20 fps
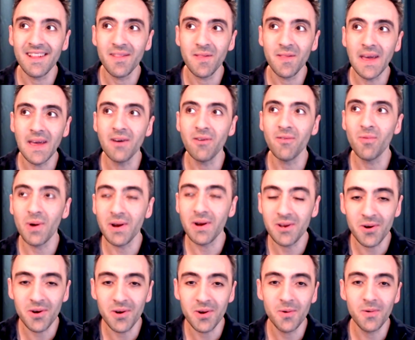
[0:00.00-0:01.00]
think of what
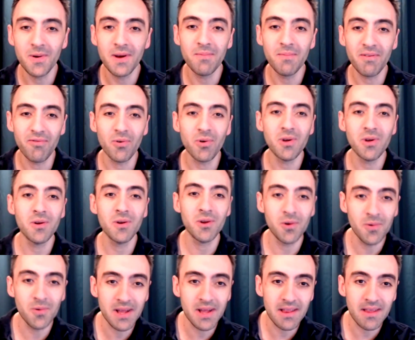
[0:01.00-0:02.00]
you're doing before you
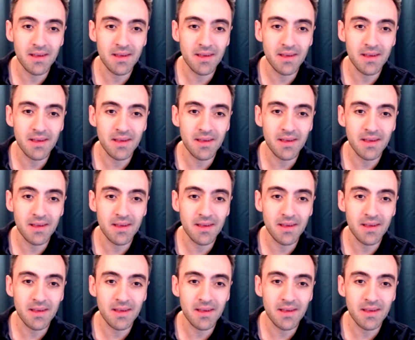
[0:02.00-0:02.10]
do it.